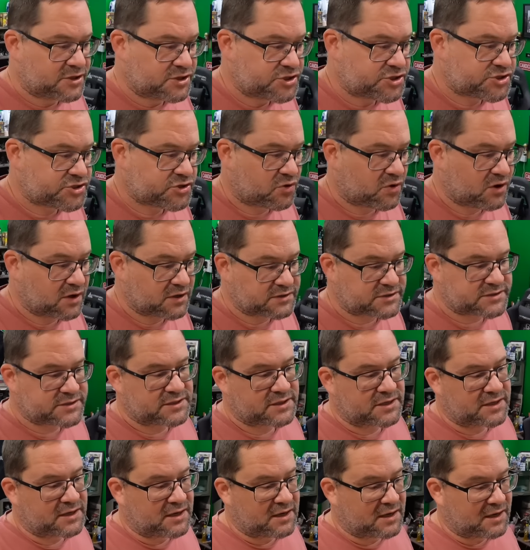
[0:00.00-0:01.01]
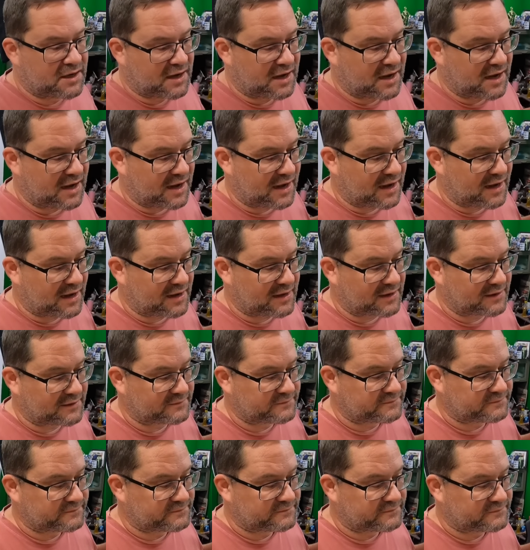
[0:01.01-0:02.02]
short.
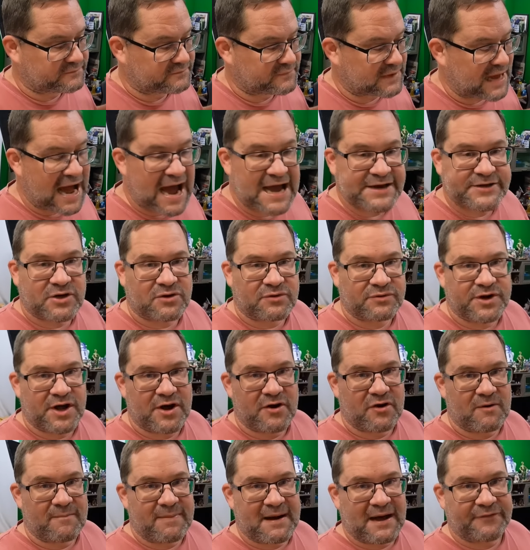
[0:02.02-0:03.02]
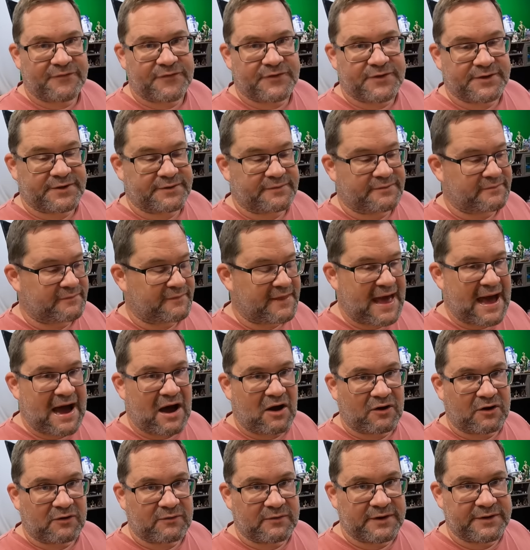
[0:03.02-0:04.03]
Um, I don't know about the, the
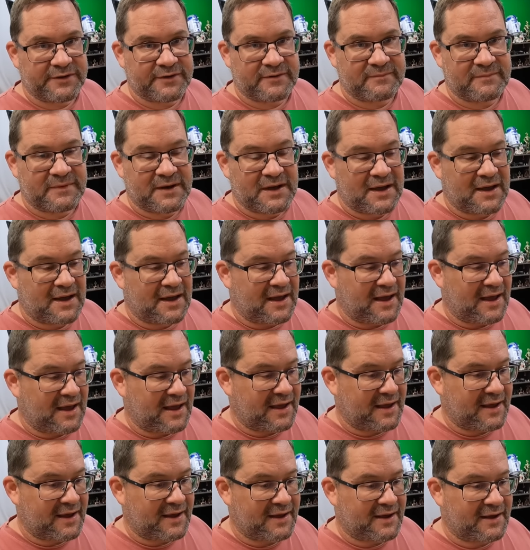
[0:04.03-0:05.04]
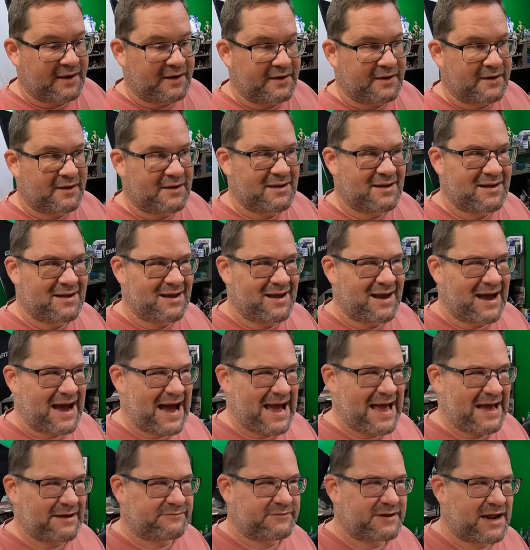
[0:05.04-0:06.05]
algorithm and
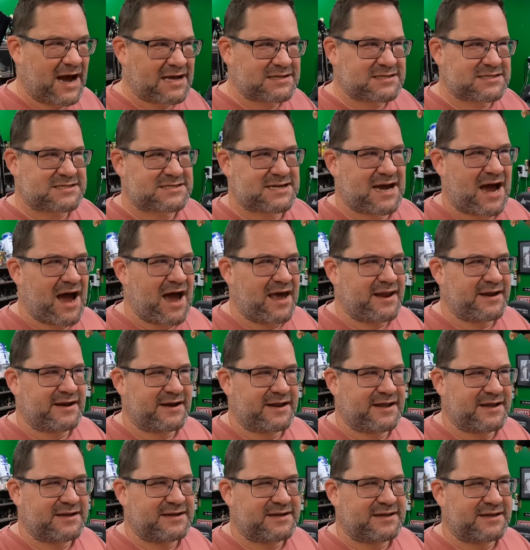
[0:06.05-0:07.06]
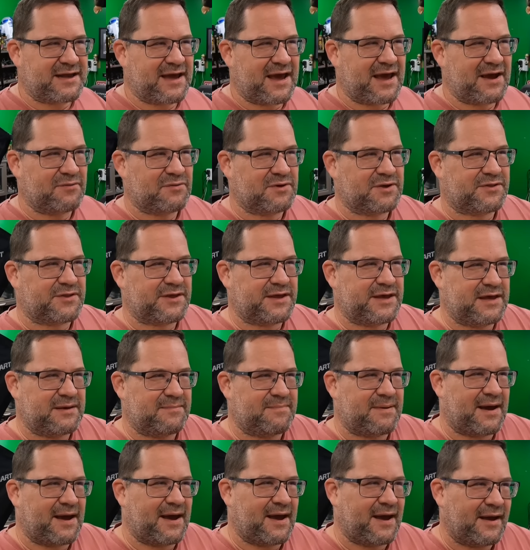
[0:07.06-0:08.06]
I have not signed an NDA with
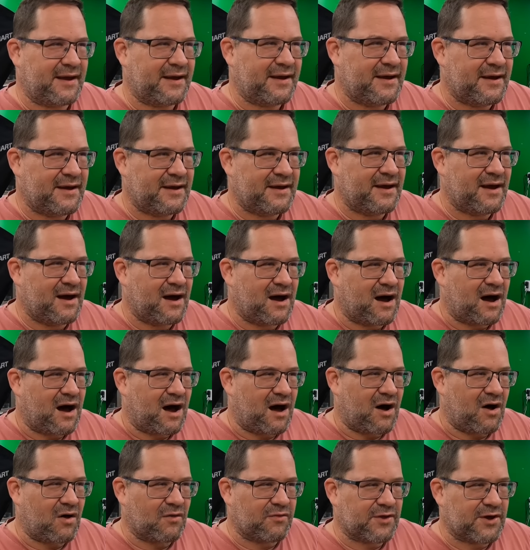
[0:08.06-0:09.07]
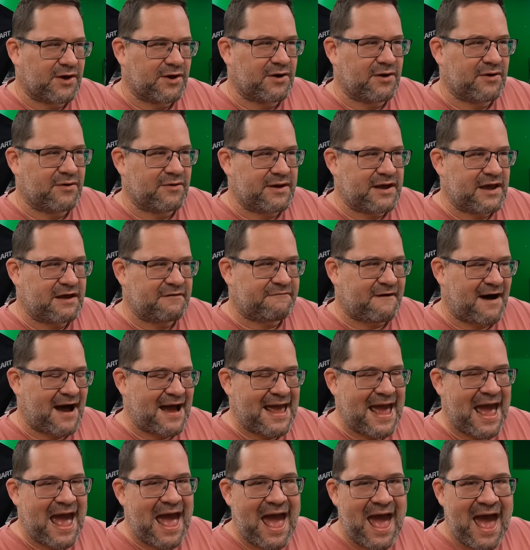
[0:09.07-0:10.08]
eBay. Although, if
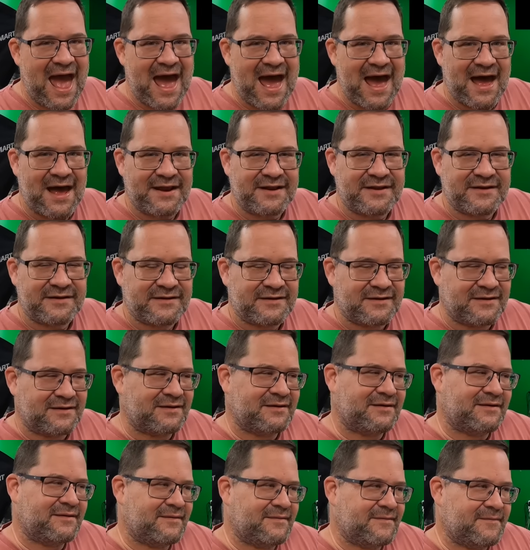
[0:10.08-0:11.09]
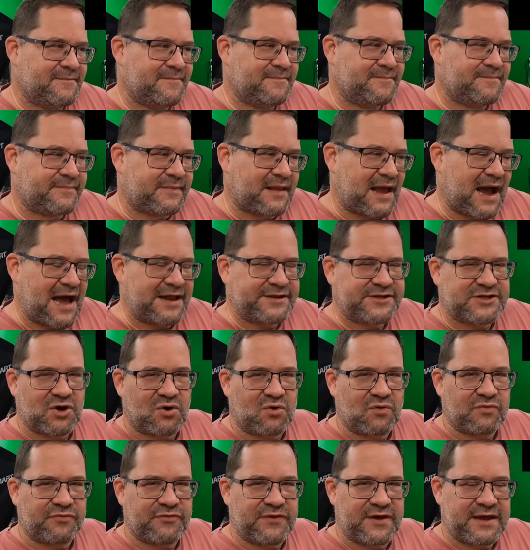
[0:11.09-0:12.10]
I had, I
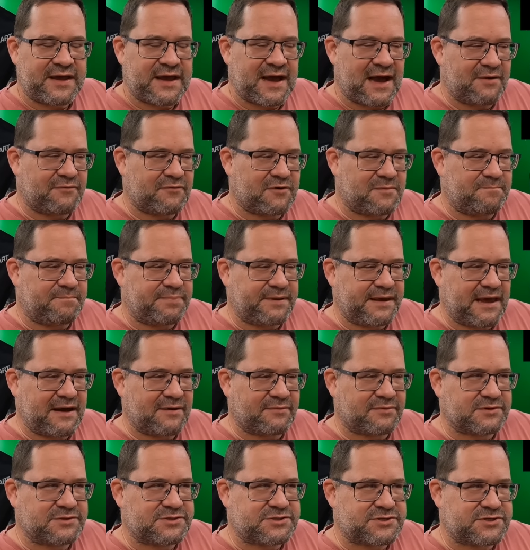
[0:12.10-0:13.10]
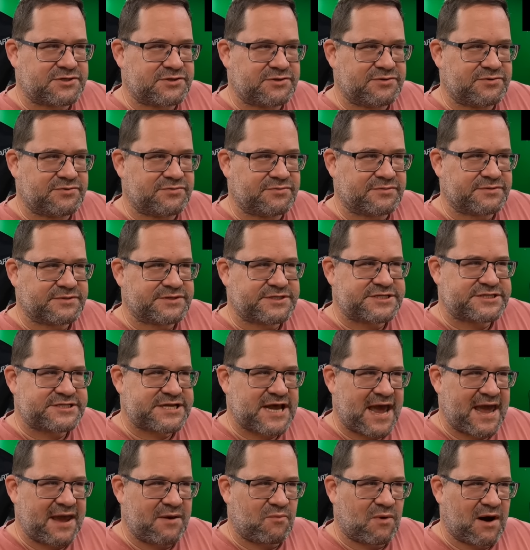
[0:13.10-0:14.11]
don't think I would be able to
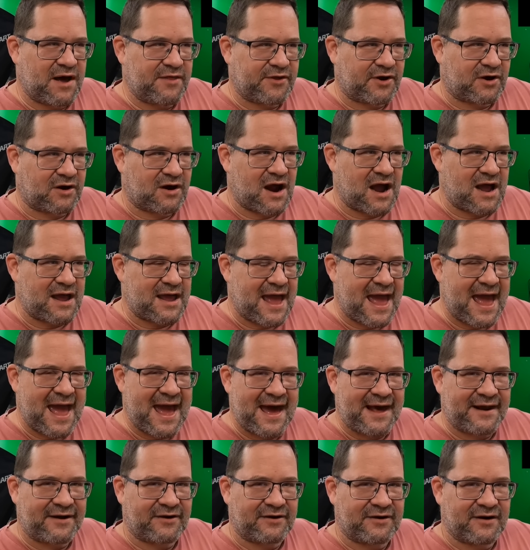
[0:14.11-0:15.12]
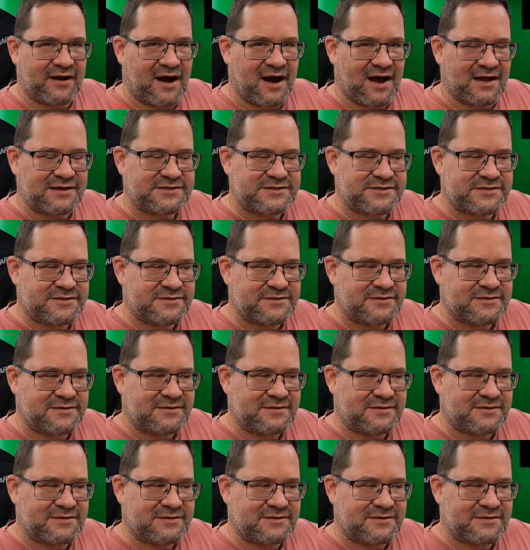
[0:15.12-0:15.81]
say whether I had or not.